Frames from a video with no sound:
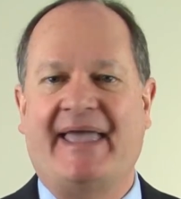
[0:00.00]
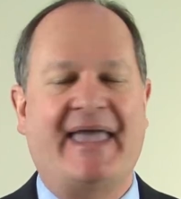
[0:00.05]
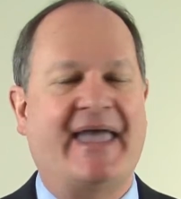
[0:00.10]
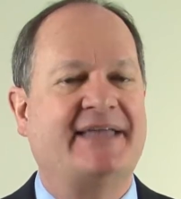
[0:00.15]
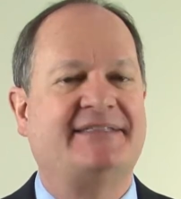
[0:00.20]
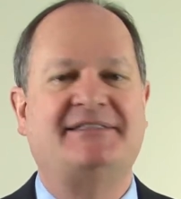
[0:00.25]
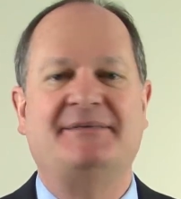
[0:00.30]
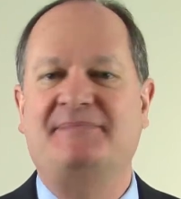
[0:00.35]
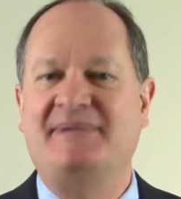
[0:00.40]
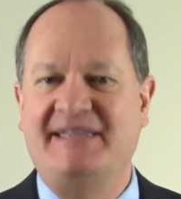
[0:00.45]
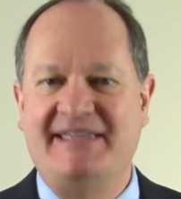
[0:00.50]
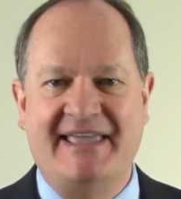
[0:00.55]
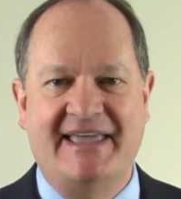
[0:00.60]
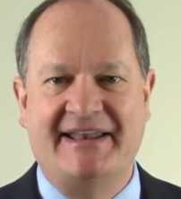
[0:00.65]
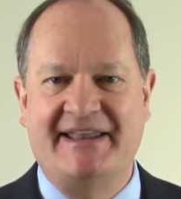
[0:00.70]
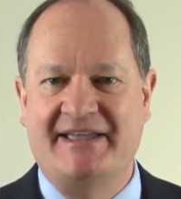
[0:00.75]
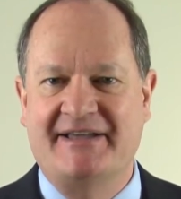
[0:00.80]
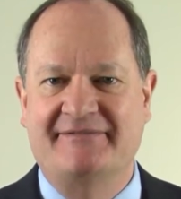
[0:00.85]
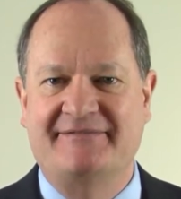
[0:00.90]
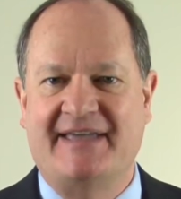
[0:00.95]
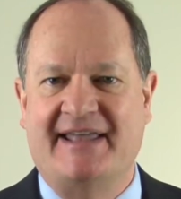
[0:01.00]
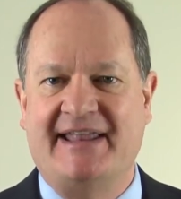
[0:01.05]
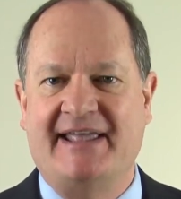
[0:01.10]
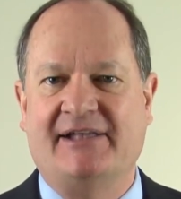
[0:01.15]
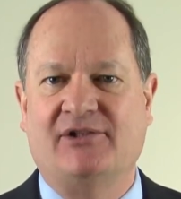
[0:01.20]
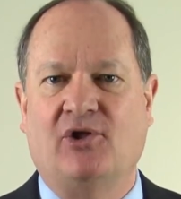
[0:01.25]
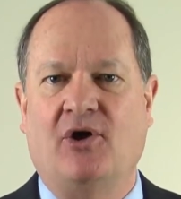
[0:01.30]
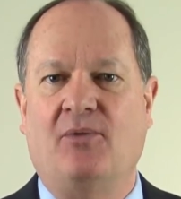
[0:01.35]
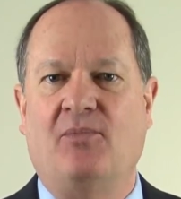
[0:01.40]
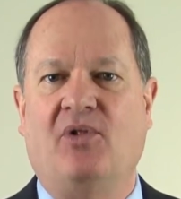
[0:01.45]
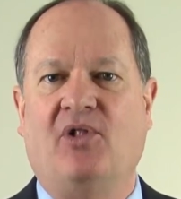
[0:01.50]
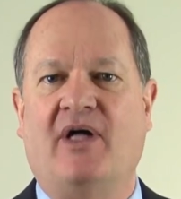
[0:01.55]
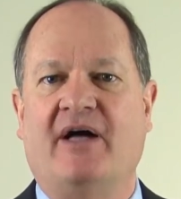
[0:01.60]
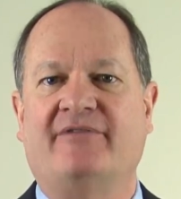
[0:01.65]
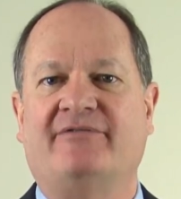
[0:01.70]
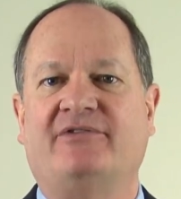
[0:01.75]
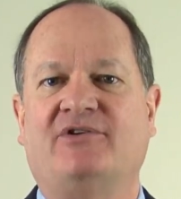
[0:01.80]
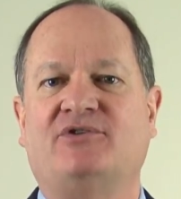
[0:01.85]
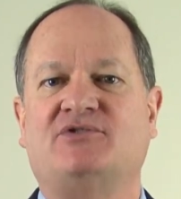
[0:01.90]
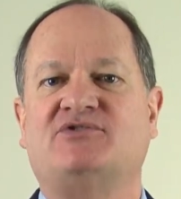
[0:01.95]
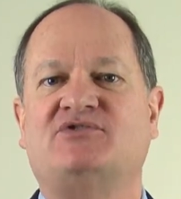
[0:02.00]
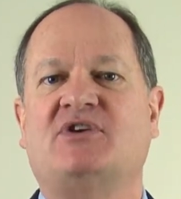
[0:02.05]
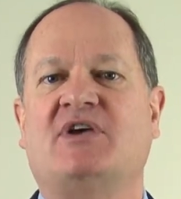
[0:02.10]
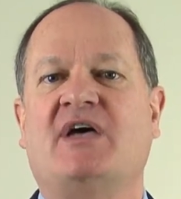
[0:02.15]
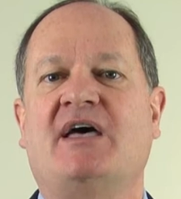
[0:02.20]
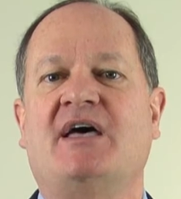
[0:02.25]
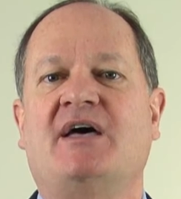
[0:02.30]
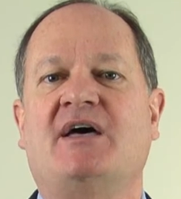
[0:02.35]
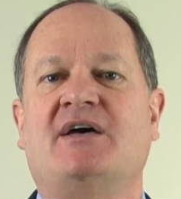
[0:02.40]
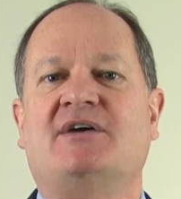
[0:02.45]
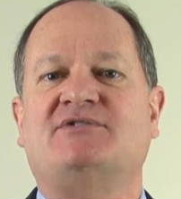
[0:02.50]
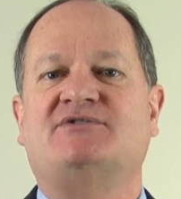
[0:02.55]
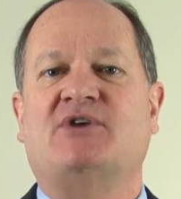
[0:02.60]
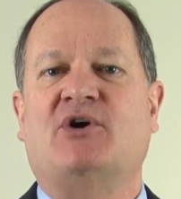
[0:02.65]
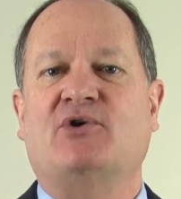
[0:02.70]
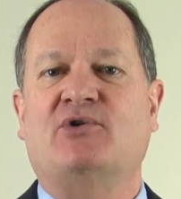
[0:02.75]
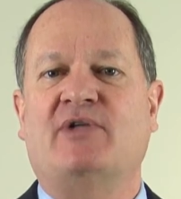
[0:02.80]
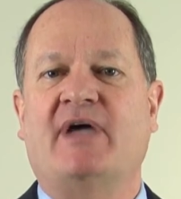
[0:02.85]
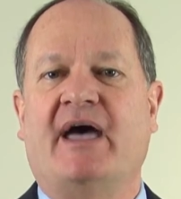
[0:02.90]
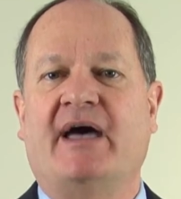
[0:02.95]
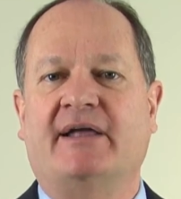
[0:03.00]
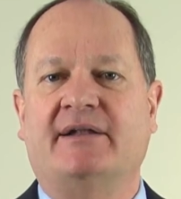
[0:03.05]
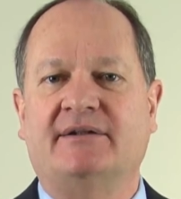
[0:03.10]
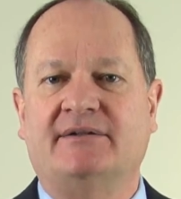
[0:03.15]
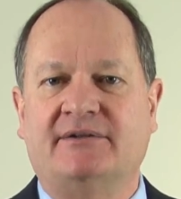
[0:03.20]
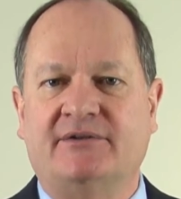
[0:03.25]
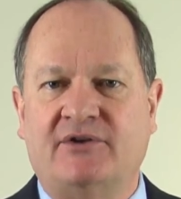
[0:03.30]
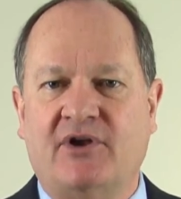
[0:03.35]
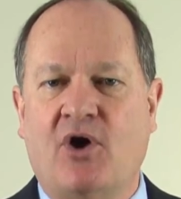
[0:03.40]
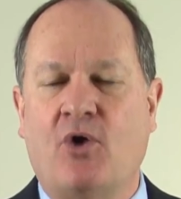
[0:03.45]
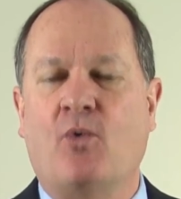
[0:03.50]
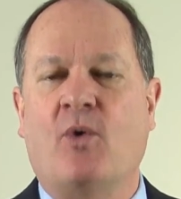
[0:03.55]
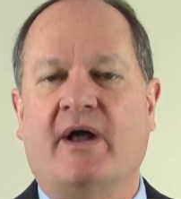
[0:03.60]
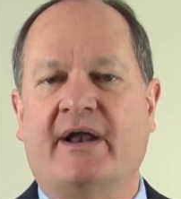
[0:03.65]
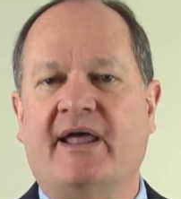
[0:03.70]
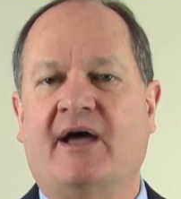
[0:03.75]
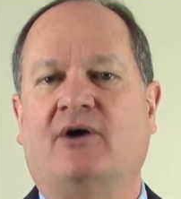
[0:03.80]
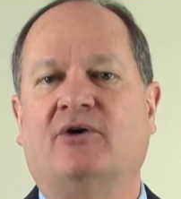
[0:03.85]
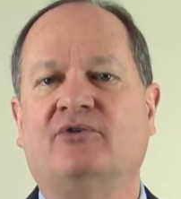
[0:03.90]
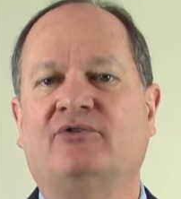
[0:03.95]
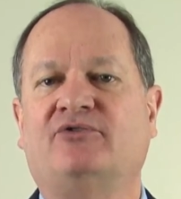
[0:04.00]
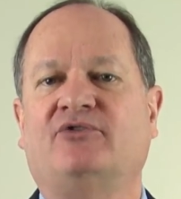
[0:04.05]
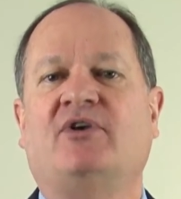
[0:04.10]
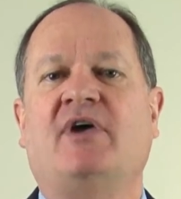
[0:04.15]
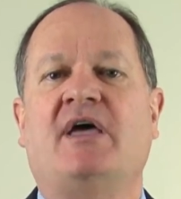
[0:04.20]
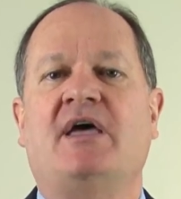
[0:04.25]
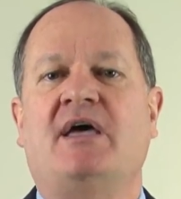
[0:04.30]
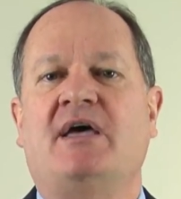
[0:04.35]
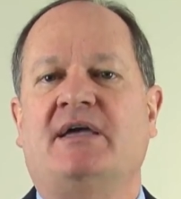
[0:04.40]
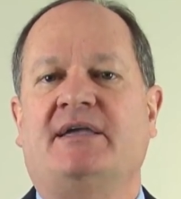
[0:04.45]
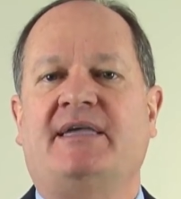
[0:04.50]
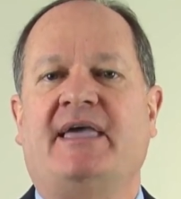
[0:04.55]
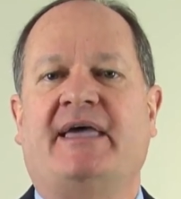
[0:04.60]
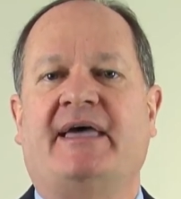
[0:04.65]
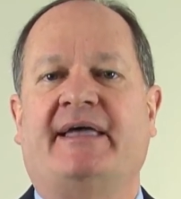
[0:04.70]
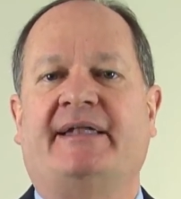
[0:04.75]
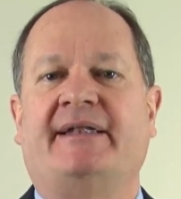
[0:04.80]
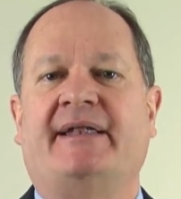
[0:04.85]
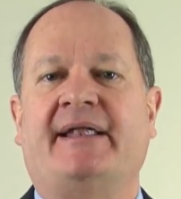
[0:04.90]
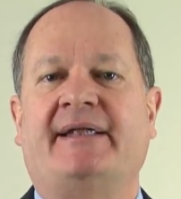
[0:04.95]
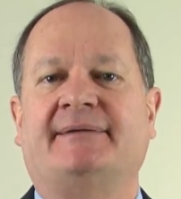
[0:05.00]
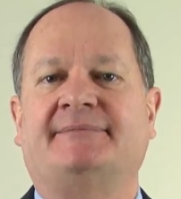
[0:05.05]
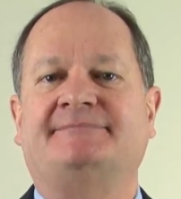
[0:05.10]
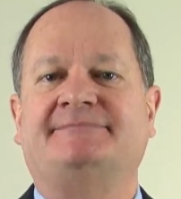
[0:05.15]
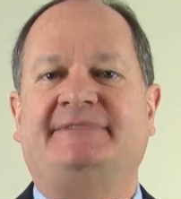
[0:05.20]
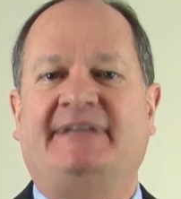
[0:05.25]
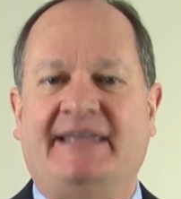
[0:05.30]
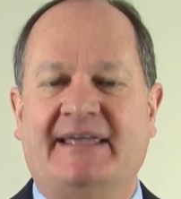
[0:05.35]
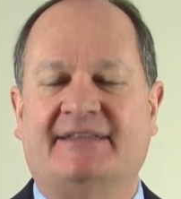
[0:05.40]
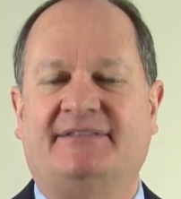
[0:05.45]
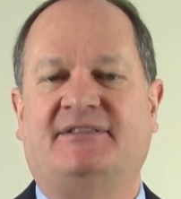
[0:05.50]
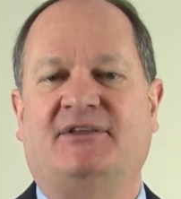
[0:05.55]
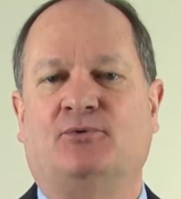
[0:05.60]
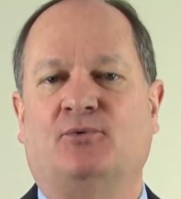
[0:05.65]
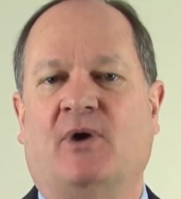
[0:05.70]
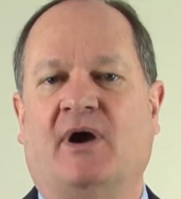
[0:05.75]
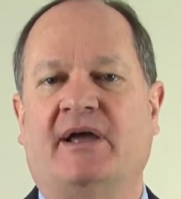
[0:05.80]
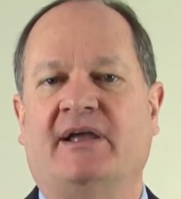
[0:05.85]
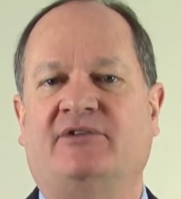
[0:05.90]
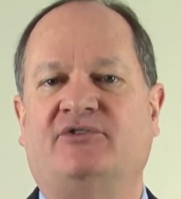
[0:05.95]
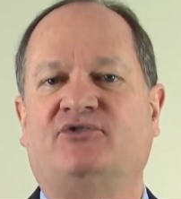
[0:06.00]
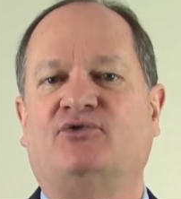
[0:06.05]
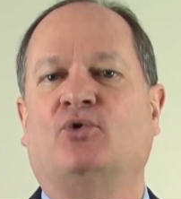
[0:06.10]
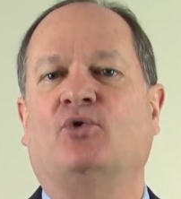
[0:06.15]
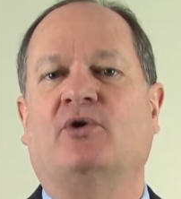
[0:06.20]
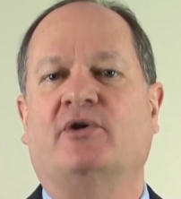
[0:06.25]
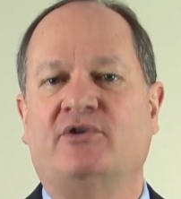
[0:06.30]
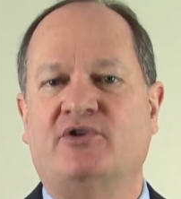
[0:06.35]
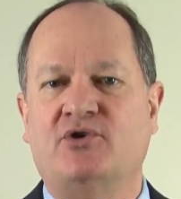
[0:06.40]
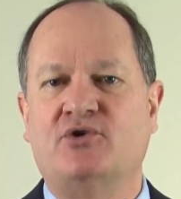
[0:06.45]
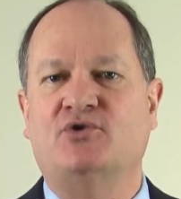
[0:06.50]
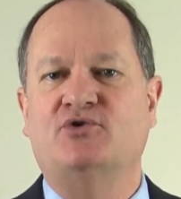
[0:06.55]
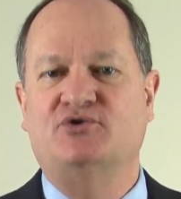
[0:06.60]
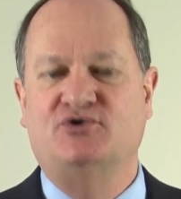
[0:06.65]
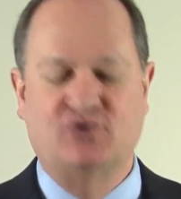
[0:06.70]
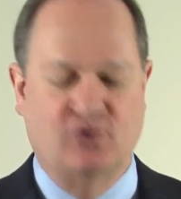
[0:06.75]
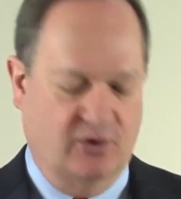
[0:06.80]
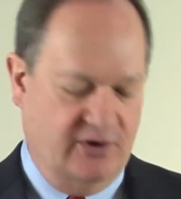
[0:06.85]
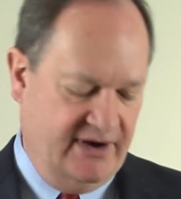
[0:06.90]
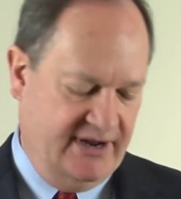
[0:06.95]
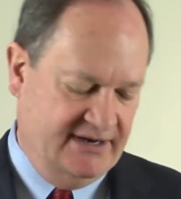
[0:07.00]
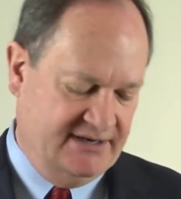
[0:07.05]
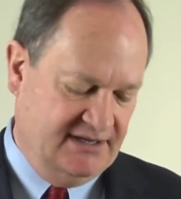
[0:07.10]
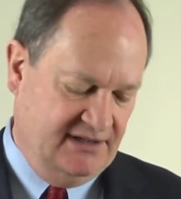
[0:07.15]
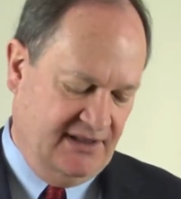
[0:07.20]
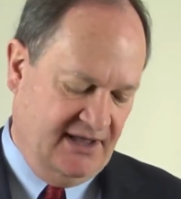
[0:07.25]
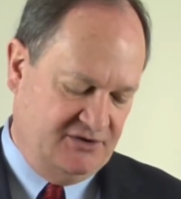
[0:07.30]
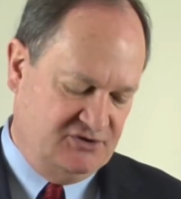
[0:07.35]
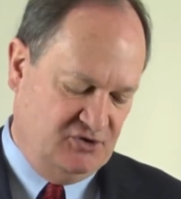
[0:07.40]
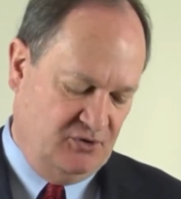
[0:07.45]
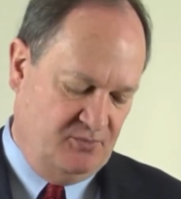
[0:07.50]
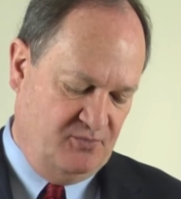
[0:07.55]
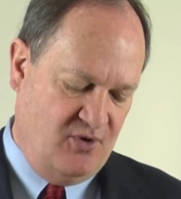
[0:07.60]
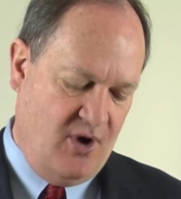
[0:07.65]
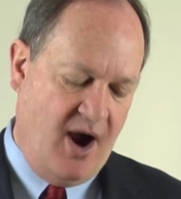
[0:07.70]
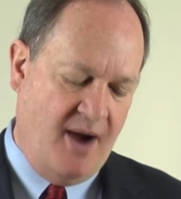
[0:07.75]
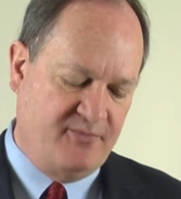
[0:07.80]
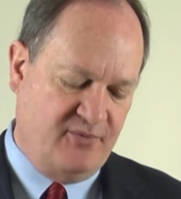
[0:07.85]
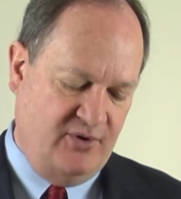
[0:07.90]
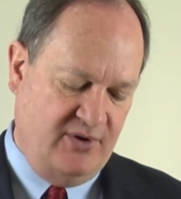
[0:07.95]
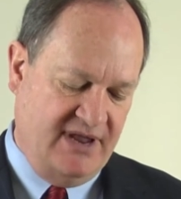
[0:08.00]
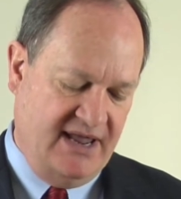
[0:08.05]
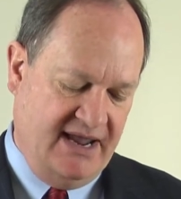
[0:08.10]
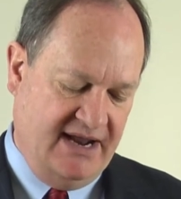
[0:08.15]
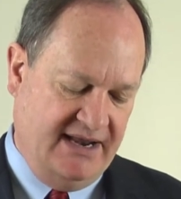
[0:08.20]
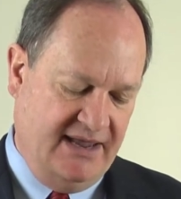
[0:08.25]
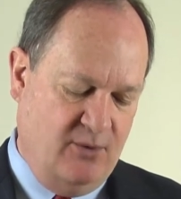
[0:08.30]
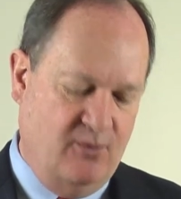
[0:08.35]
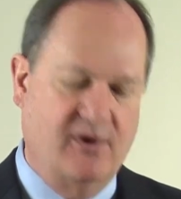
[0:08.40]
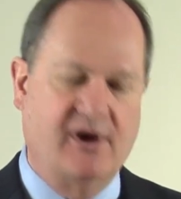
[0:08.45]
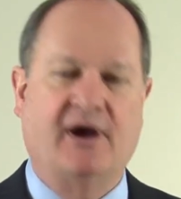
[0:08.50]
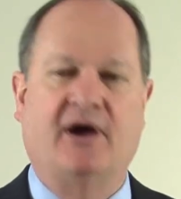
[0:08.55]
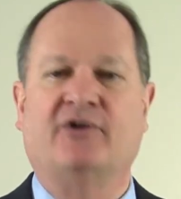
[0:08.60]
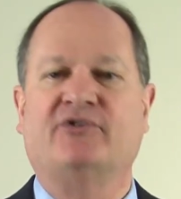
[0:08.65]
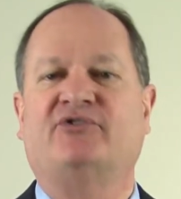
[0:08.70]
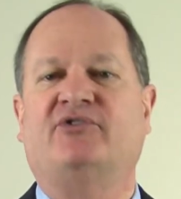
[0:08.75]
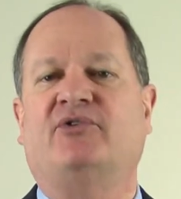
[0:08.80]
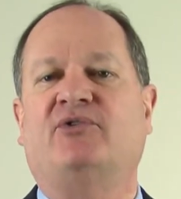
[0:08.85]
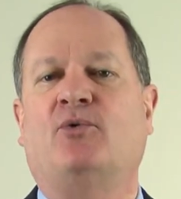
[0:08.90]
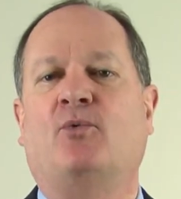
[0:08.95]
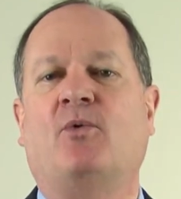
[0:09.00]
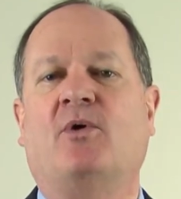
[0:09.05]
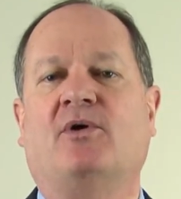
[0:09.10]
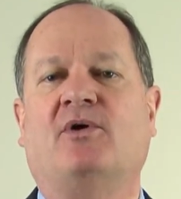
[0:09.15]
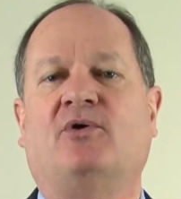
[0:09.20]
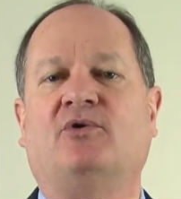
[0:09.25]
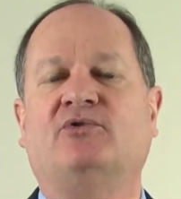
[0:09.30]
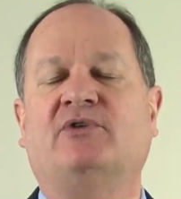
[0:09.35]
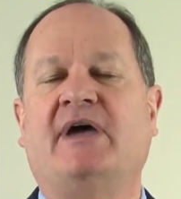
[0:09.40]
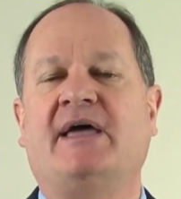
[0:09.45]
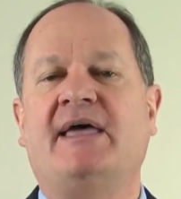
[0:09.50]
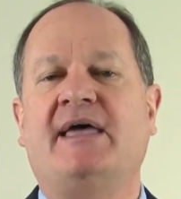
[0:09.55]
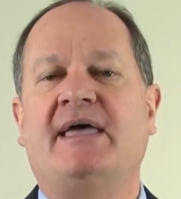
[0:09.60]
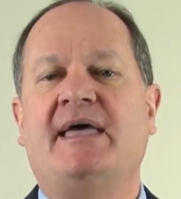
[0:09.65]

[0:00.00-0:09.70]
at the beginning of any global efforts so that no one else can get the rights or use your intellectual property anywhere else in the world.